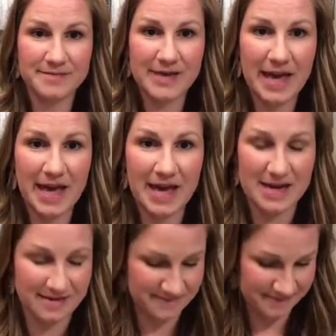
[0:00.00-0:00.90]

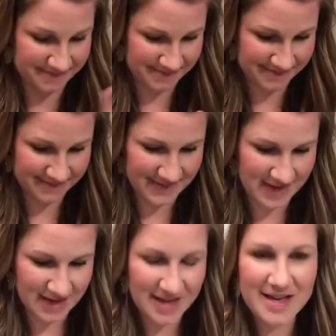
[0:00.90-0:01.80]
head.
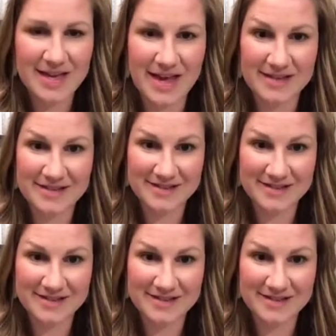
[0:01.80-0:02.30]
Yes.